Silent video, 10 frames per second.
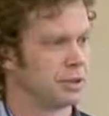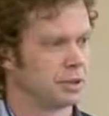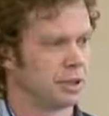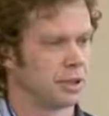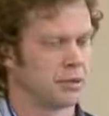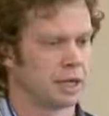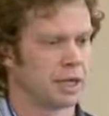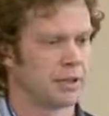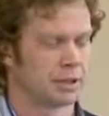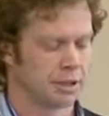and how
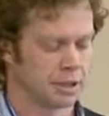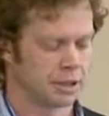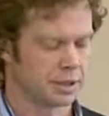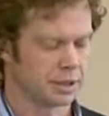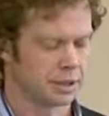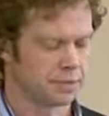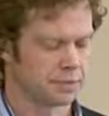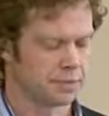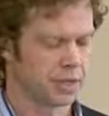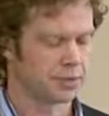they how they um,
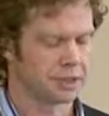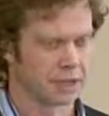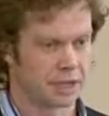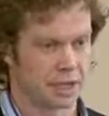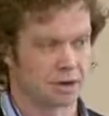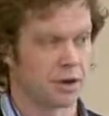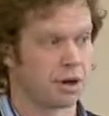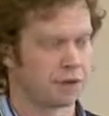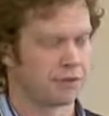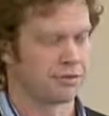and we did an
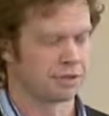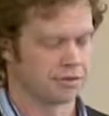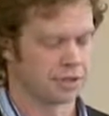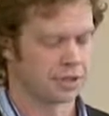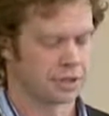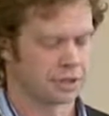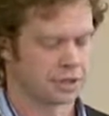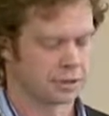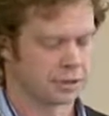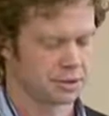ethnography of fish
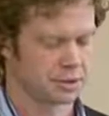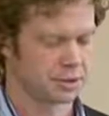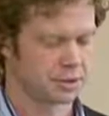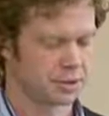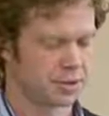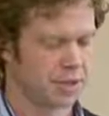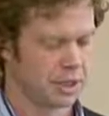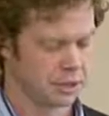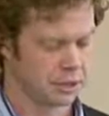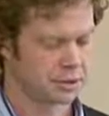camps. So
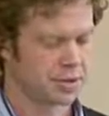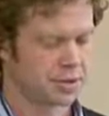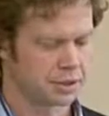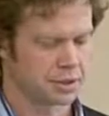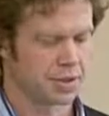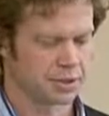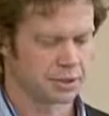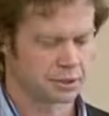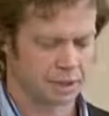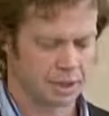to try to understand some
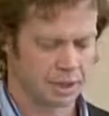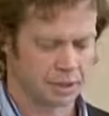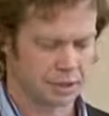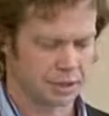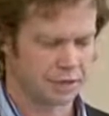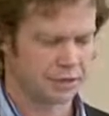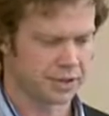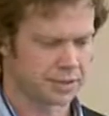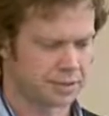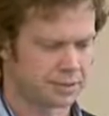more of the context of this